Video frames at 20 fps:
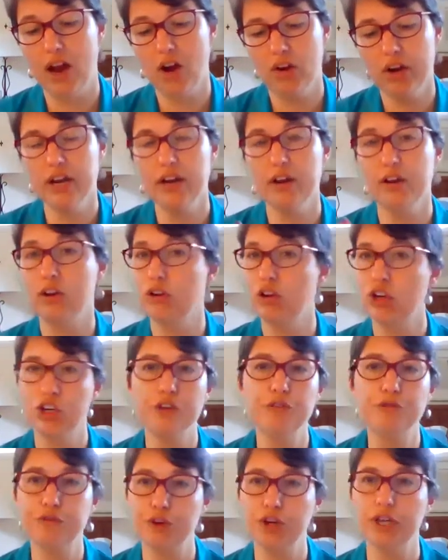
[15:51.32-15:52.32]
a
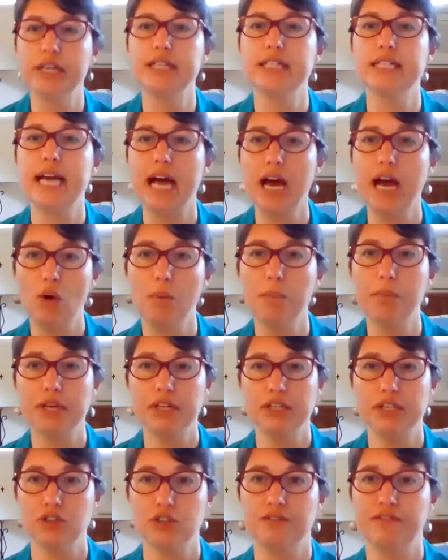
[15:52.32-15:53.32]
good friend help
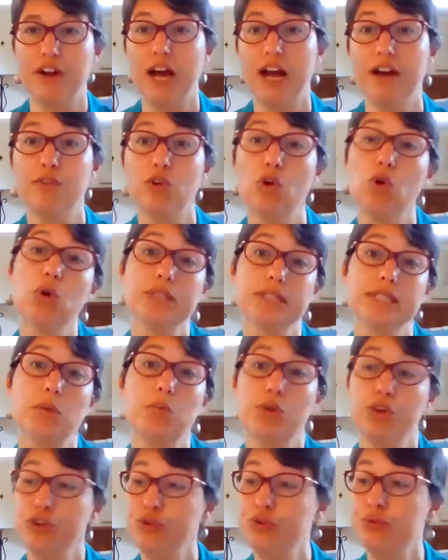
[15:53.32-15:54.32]
a survivor or
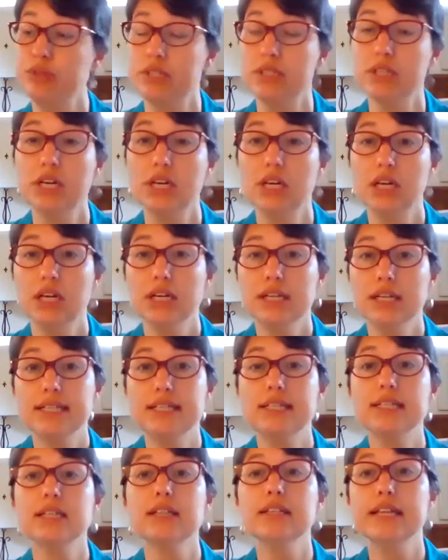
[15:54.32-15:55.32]
someone who's
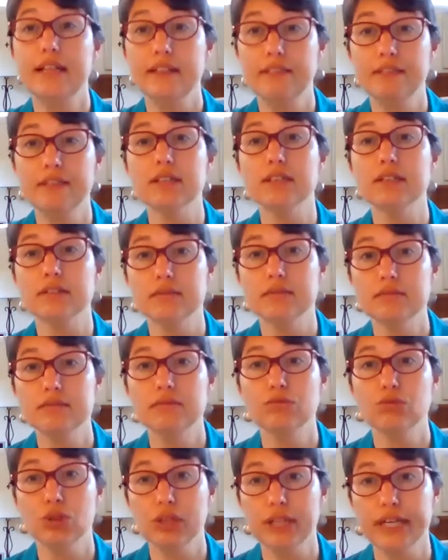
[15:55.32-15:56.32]
still in the
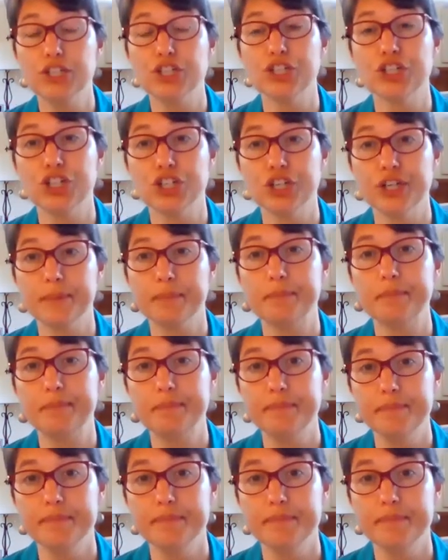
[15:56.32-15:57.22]
relationship?